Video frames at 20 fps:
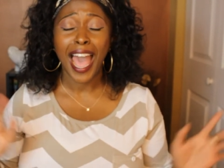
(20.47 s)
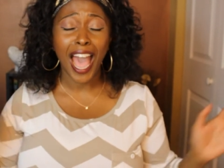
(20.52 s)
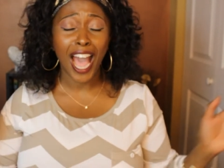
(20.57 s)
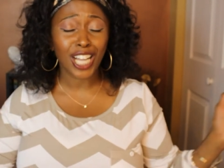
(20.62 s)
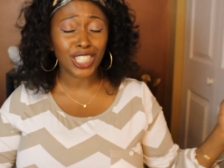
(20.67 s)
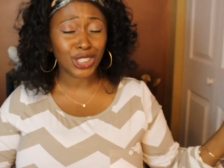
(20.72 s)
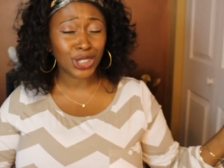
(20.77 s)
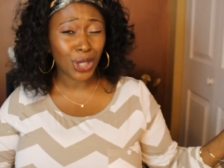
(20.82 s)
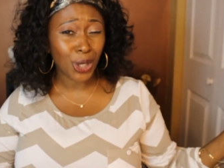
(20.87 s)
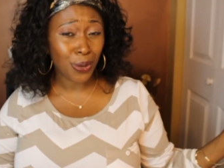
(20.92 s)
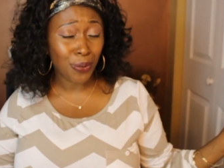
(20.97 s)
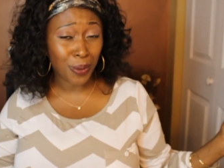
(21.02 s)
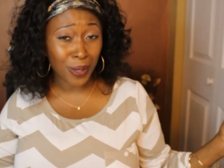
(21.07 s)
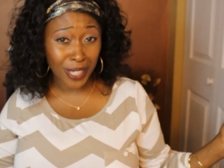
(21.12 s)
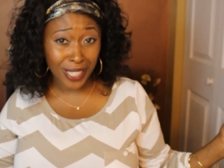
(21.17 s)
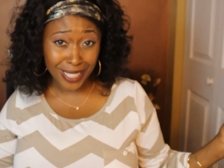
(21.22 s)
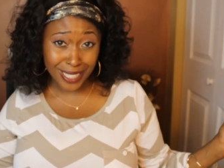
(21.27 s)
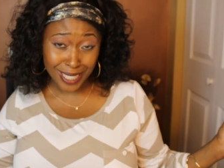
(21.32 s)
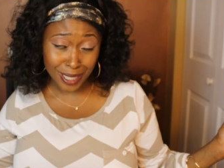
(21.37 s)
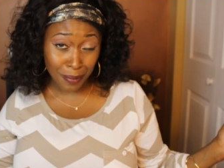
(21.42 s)
October
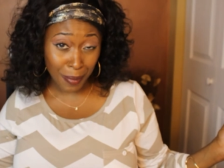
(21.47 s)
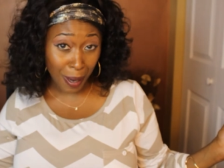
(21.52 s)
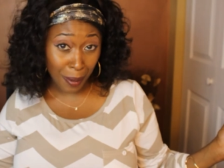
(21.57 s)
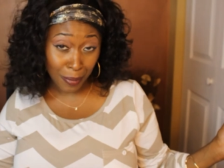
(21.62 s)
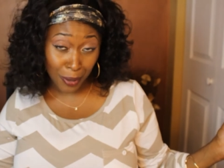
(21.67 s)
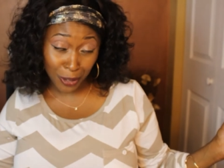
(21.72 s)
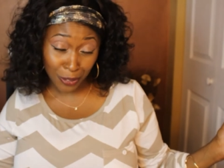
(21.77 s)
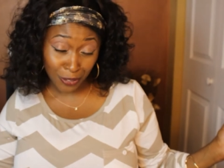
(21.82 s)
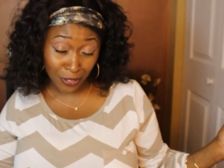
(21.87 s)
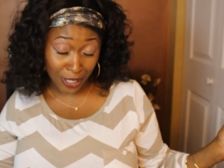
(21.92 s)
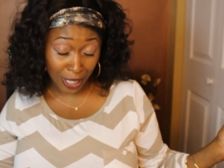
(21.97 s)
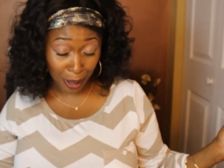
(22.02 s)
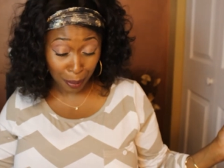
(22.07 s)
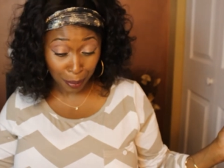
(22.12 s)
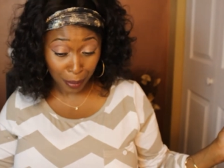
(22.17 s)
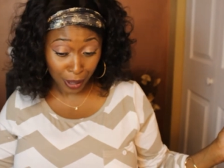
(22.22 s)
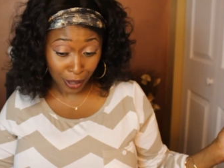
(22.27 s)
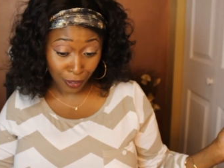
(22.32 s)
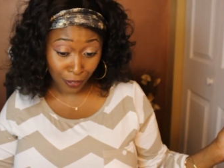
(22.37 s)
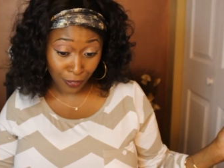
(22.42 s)
is my birthday
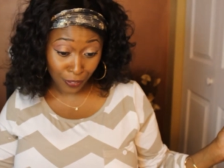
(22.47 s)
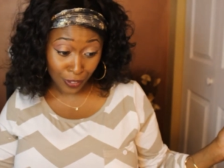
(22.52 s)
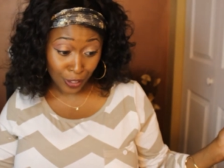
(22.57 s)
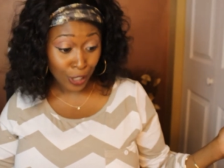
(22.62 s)
month.